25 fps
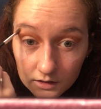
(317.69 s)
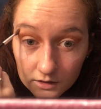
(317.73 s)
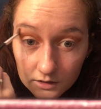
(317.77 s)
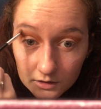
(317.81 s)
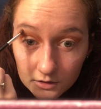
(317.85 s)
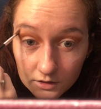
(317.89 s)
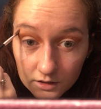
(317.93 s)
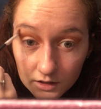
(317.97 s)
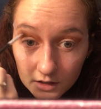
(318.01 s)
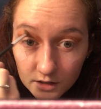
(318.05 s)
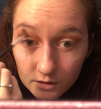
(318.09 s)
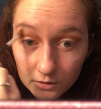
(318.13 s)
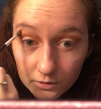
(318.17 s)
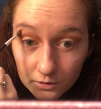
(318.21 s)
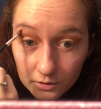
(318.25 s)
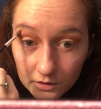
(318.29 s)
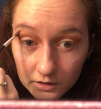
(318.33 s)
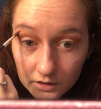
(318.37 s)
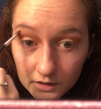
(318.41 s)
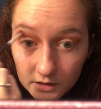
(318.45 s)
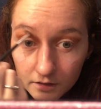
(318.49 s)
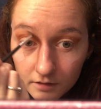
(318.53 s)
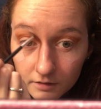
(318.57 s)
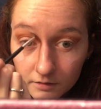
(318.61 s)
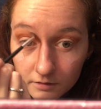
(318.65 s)
You can't
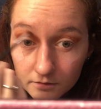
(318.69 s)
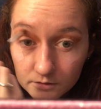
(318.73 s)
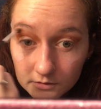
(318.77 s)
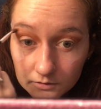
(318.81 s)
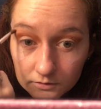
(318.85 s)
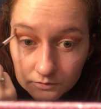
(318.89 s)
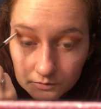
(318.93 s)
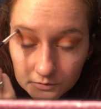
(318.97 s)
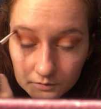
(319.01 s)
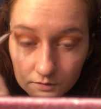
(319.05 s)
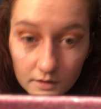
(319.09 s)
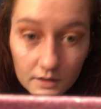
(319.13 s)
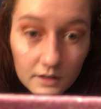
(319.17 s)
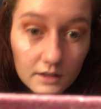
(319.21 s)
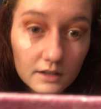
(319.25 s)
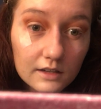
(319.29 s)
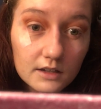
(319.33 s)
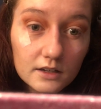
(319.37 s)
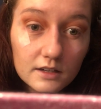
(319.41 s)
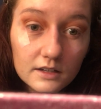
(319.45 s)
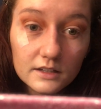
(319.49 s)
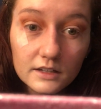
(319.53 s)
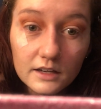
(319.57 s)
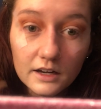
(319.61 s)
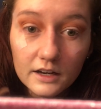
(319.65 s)
really,
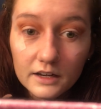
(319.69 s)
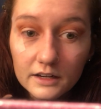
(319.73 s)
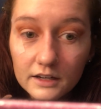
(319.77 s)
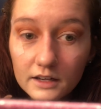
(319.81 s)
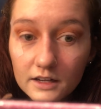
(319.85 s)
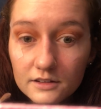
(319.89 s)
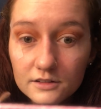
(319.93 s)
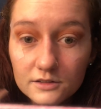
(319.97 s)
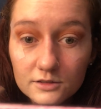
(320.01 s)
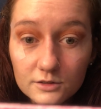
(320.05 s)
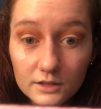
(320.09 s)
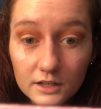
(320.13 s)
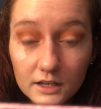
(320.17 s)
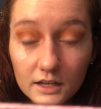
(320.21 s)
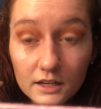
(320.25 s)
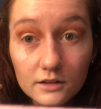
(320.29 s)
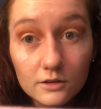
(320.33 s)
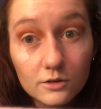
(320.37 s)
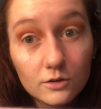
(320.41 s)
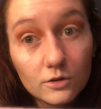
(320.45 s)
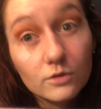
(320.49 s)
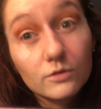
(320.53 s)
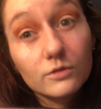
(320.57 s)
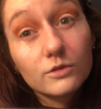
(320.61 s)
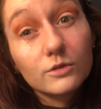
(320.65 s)
yeah, I guess you can
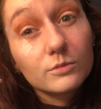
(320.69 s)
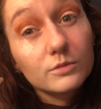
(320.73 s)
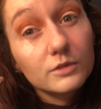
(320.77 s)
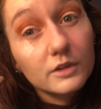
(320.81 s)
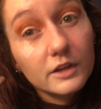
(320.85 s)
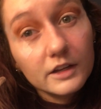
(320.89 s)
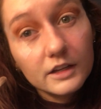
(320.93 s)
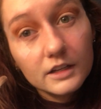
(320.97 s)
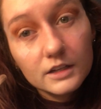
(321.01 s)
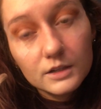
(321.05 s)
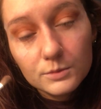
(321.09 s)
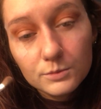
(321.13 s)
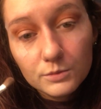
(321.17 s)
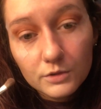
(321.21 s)
overblend,